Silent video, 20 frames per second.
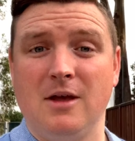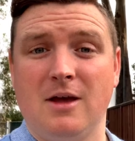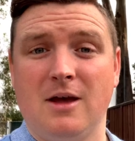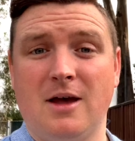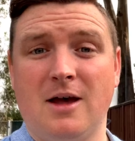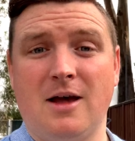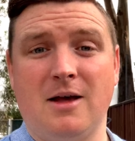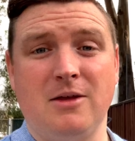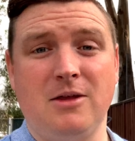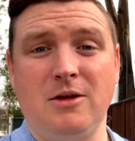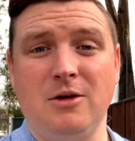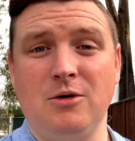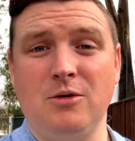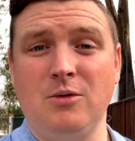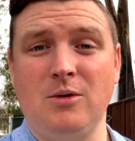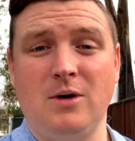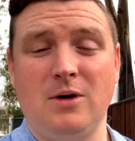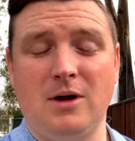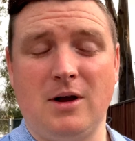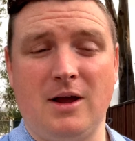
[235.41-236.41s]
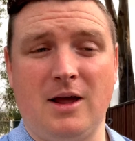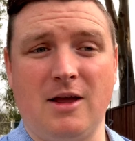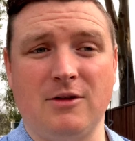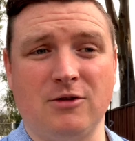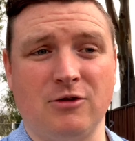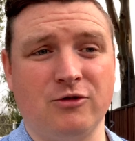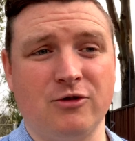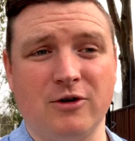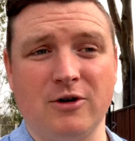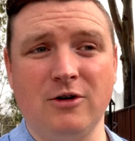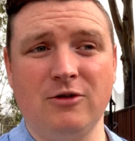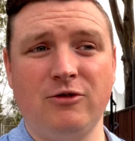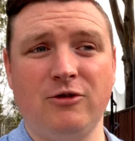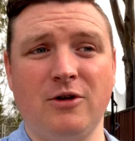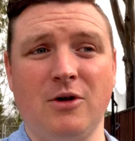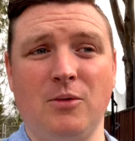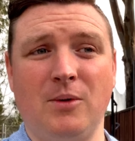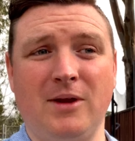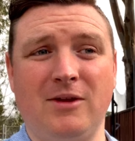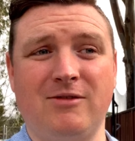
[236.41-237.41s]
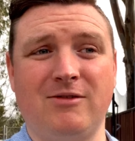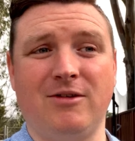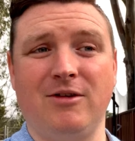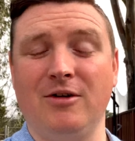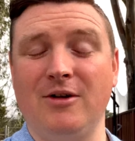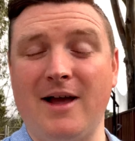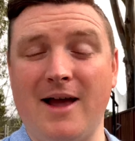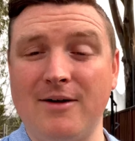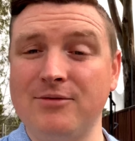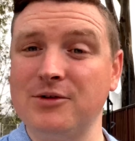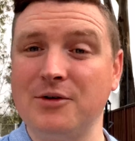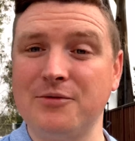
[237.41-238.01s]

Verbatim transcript: Uh, you know, as a church, you know, we still have to